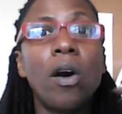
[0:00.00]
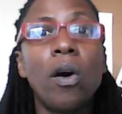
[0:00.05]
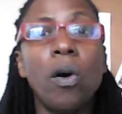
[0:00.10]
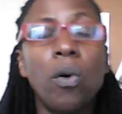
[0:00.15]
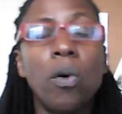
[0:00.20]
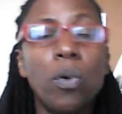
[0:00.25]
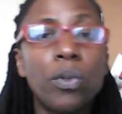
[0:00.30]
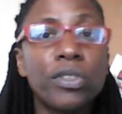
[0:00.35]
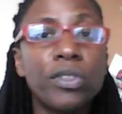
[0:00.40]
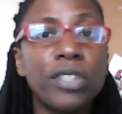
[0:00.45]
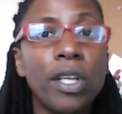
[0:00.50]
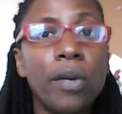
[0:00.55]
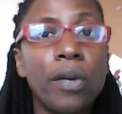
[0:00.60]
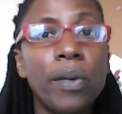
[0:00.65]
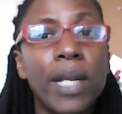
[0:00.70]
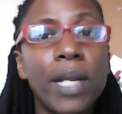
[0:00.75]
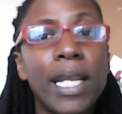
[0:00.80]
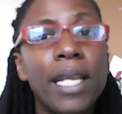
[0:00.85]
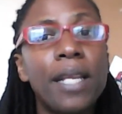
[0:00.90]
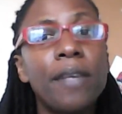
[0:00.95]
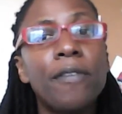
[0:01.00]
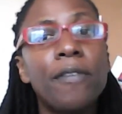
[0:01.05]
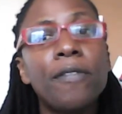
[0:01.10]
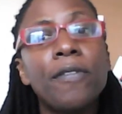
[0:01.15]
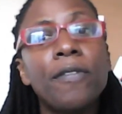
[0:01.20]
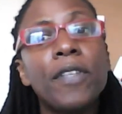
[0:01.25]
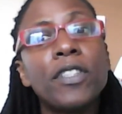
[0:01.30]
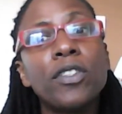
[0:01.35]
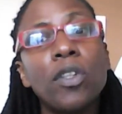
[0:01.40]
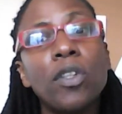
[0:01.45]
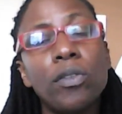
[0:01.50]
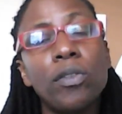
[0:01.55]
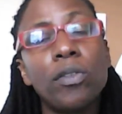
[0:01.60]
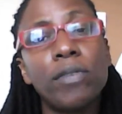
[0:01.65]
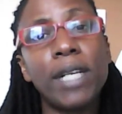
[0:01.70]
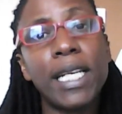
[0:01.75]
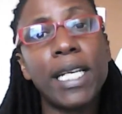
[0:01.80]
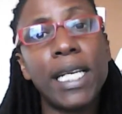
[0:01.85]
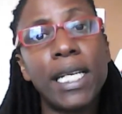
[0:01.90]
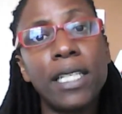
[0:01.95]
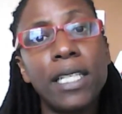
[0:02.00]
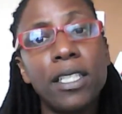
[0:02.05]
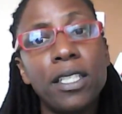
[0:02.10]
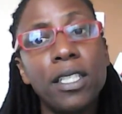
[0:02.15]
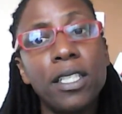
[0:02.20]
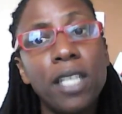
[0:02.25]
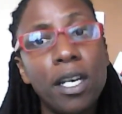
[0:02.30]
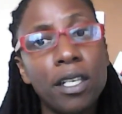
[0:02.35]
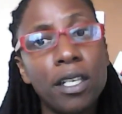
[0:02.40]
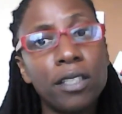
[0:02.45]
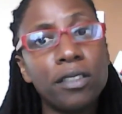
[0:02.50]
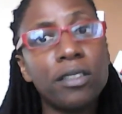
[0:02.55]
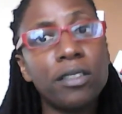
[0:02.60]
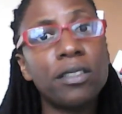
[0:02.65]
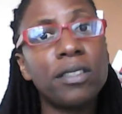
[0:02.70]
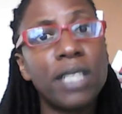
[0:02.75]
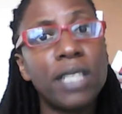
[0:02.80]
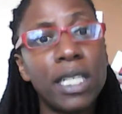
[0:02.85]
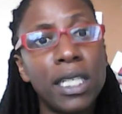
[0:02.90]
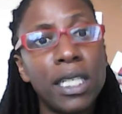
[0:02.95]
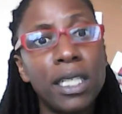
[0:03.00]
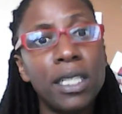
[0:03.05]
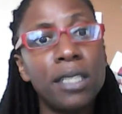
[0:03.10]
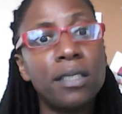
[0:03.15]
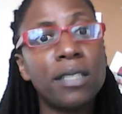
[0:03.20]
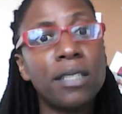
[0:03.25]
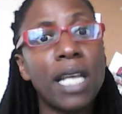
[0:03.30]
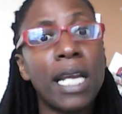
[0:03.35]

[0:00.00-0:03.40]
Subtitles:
Also, if tolerated, nuts, seeds,